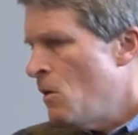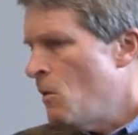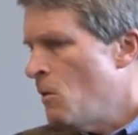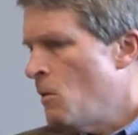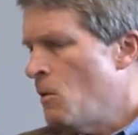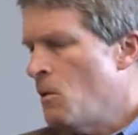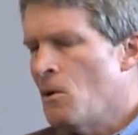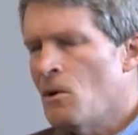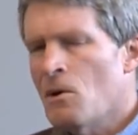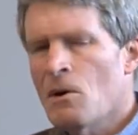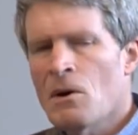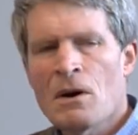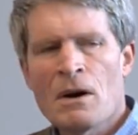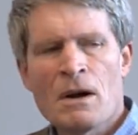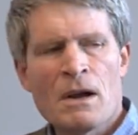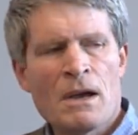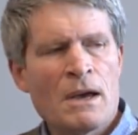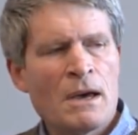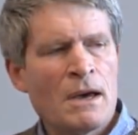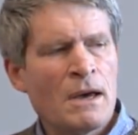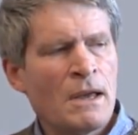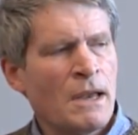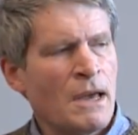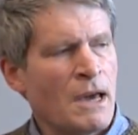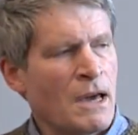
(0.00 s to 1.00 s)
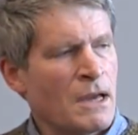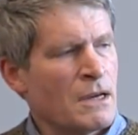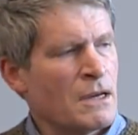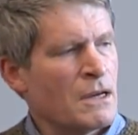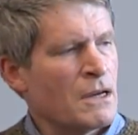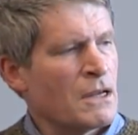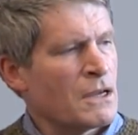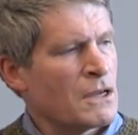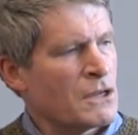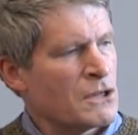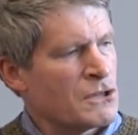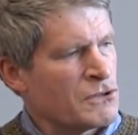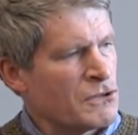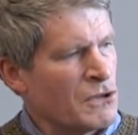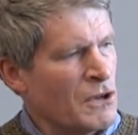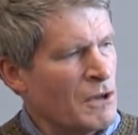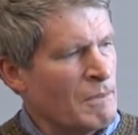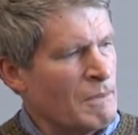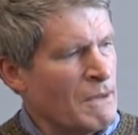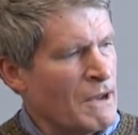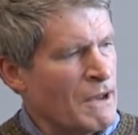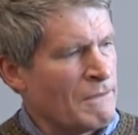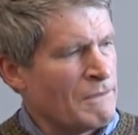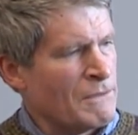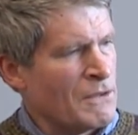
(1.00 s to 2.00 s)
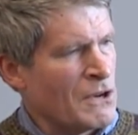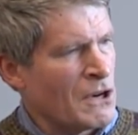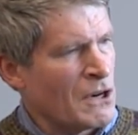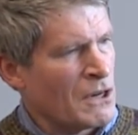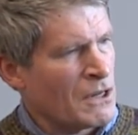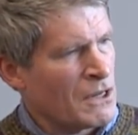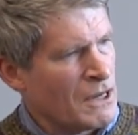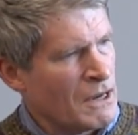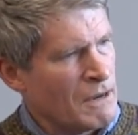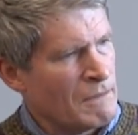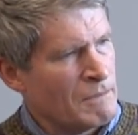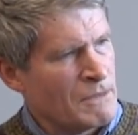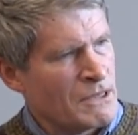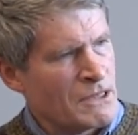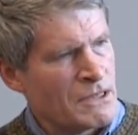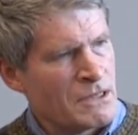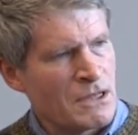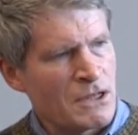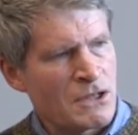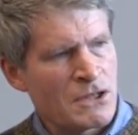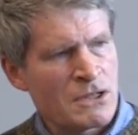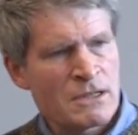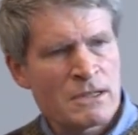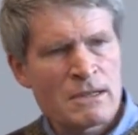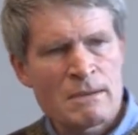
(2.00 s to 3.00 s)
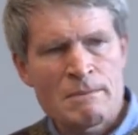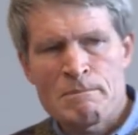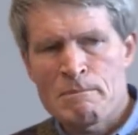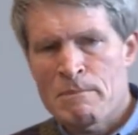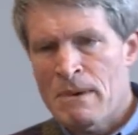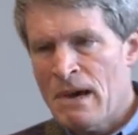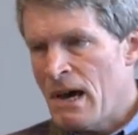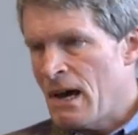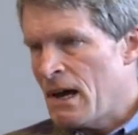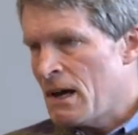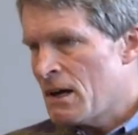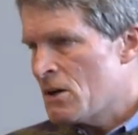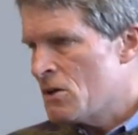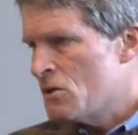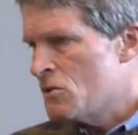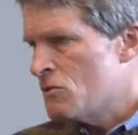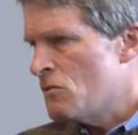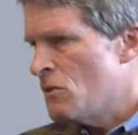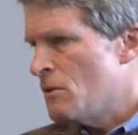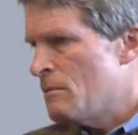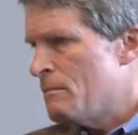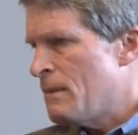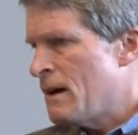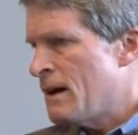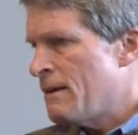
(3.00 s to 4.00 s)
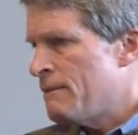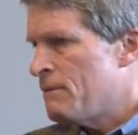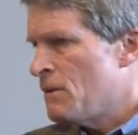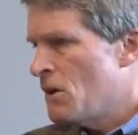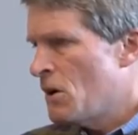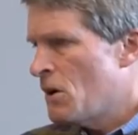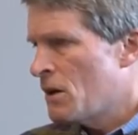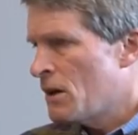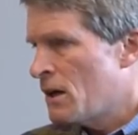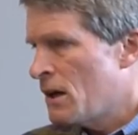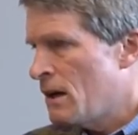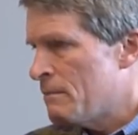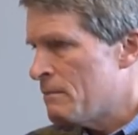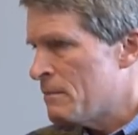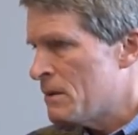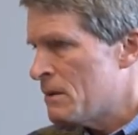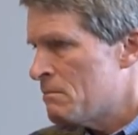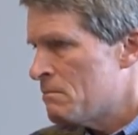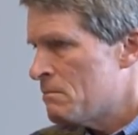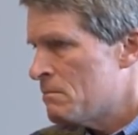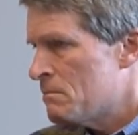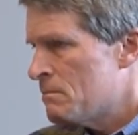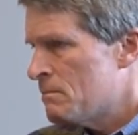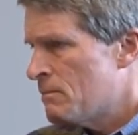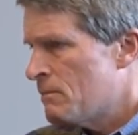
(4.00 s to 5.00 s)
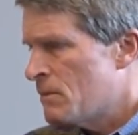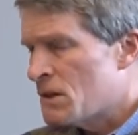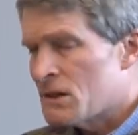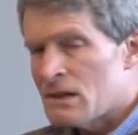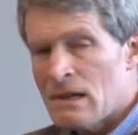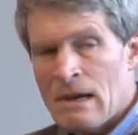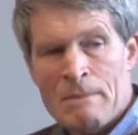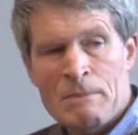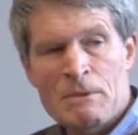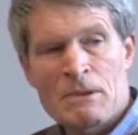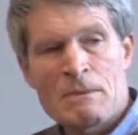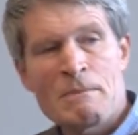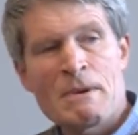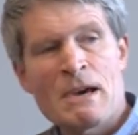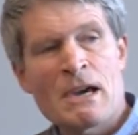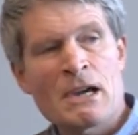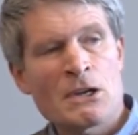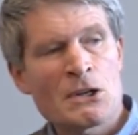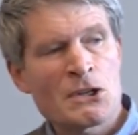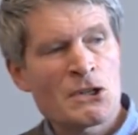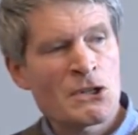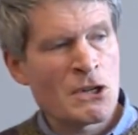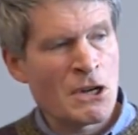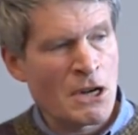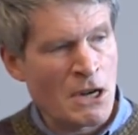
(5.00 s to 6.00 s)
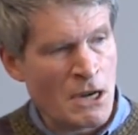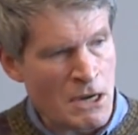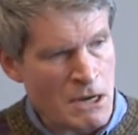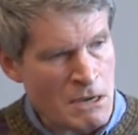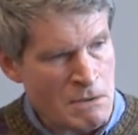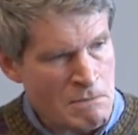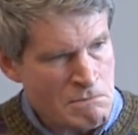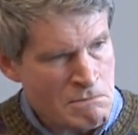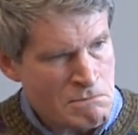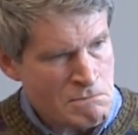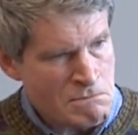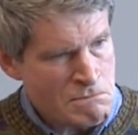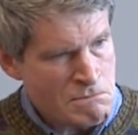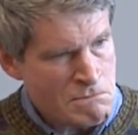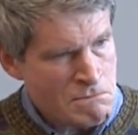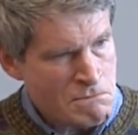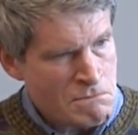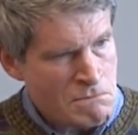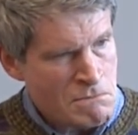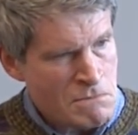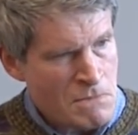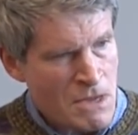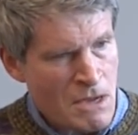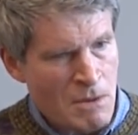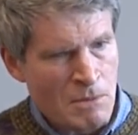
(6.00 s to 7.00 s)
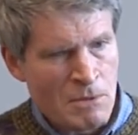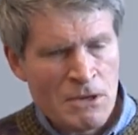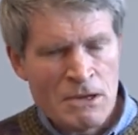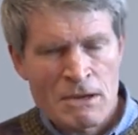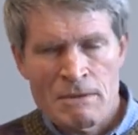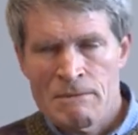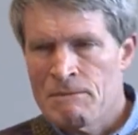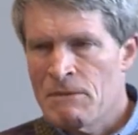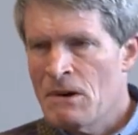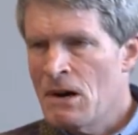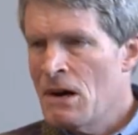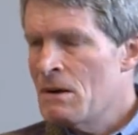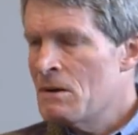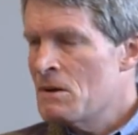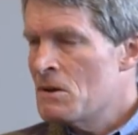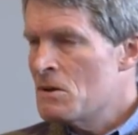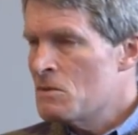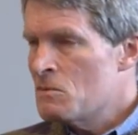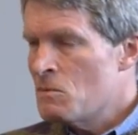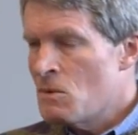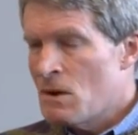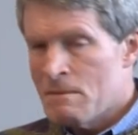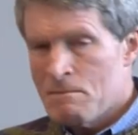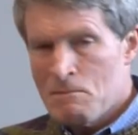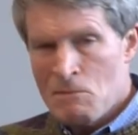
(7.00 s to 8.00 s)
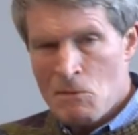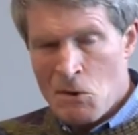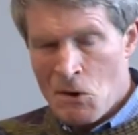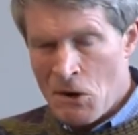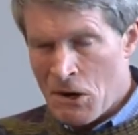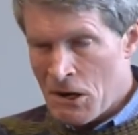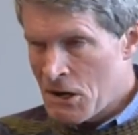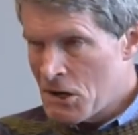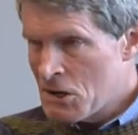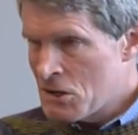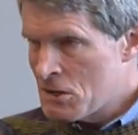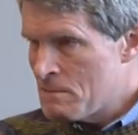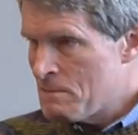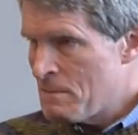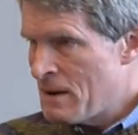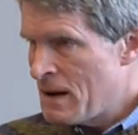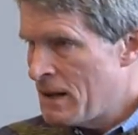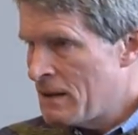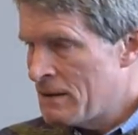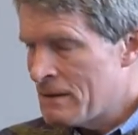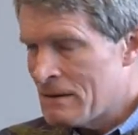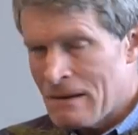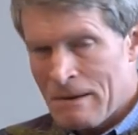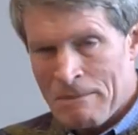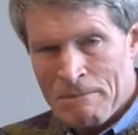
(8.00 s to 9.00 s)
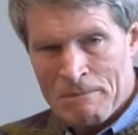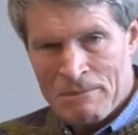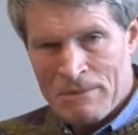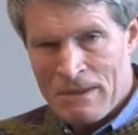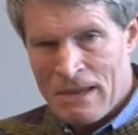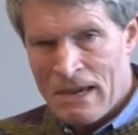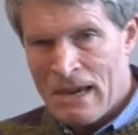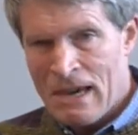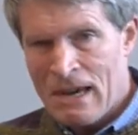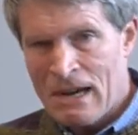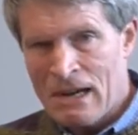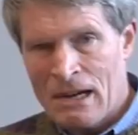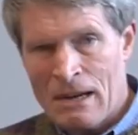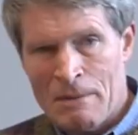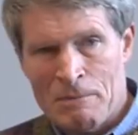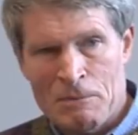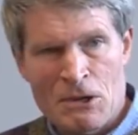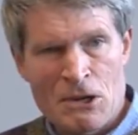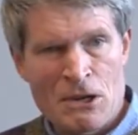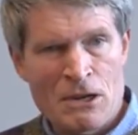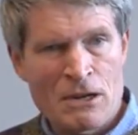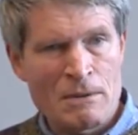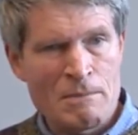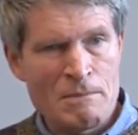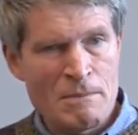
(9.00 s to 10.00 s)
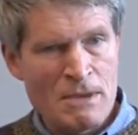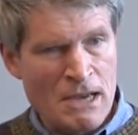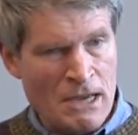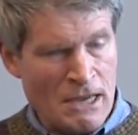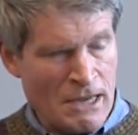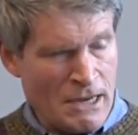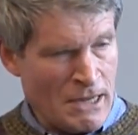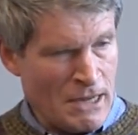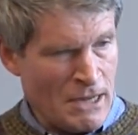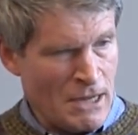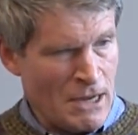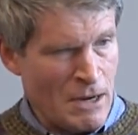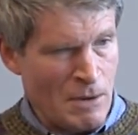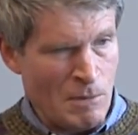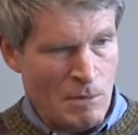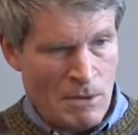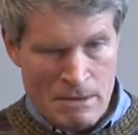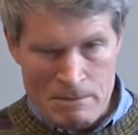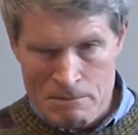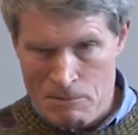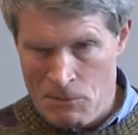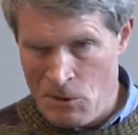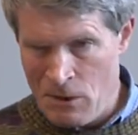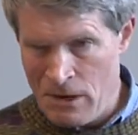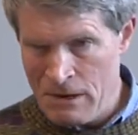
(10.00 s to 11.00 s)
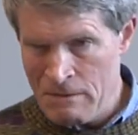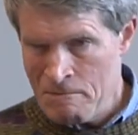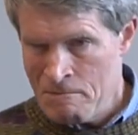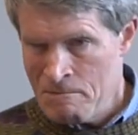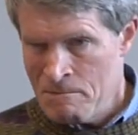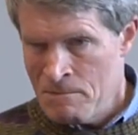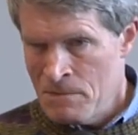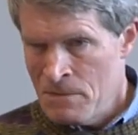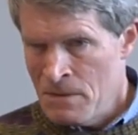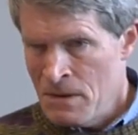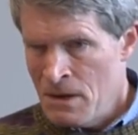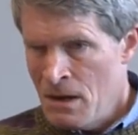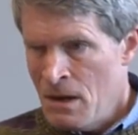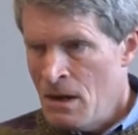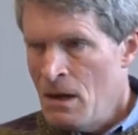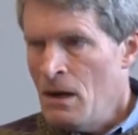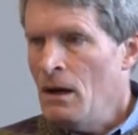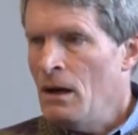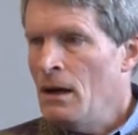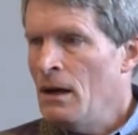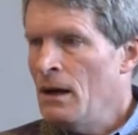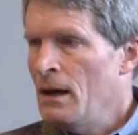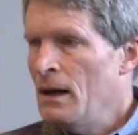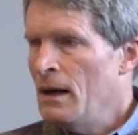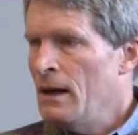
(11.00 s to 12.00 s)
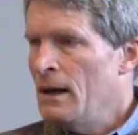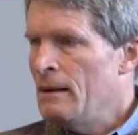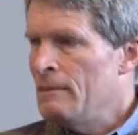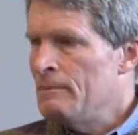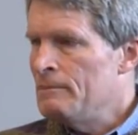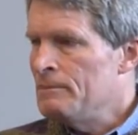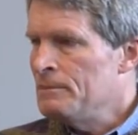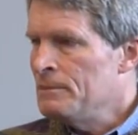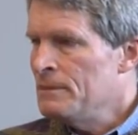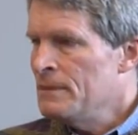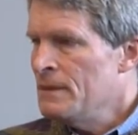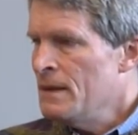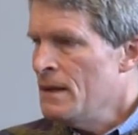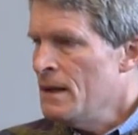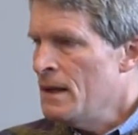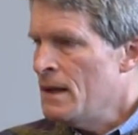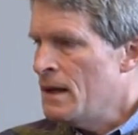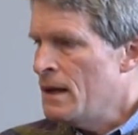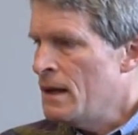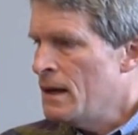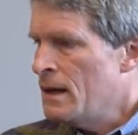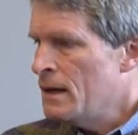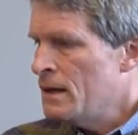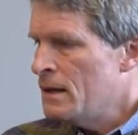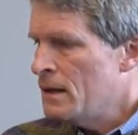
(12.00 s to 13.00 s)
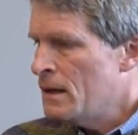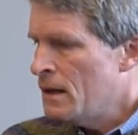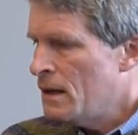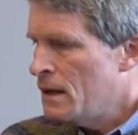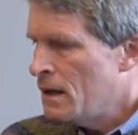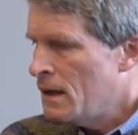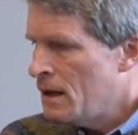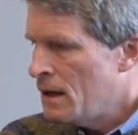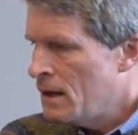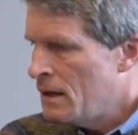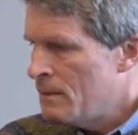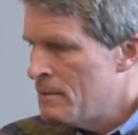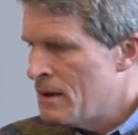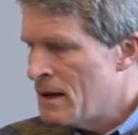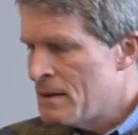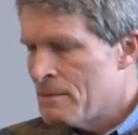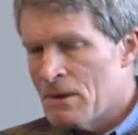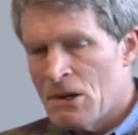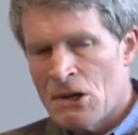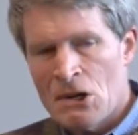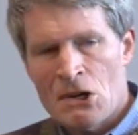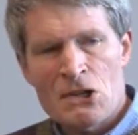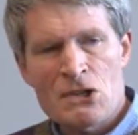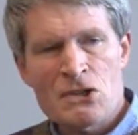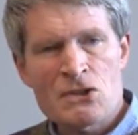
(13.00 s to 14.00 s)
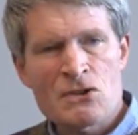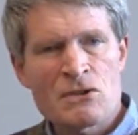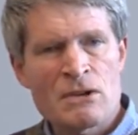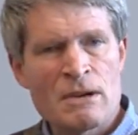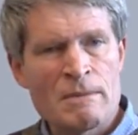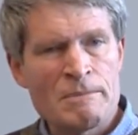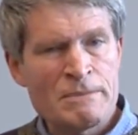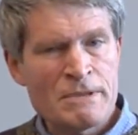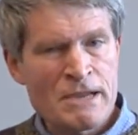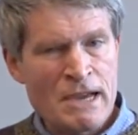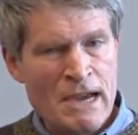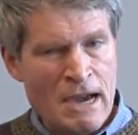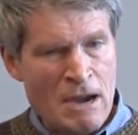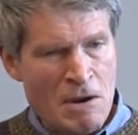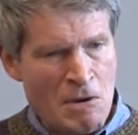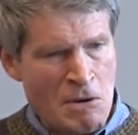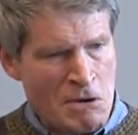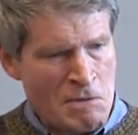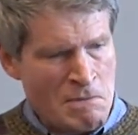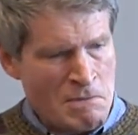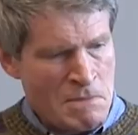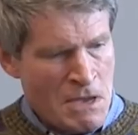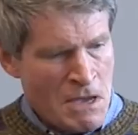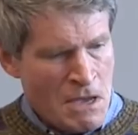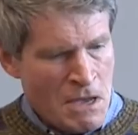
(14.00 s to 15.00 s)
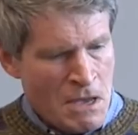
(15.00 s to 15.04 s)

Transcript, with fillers: or an entity controlled by a foreign government, such as a bank controlled by a foreign government, for example, the Bank of China. And we did find there's one mortgage, apparently they had a couple of hundred million in there at one point. Um, and uh, uh it may have been on the Trump Tower.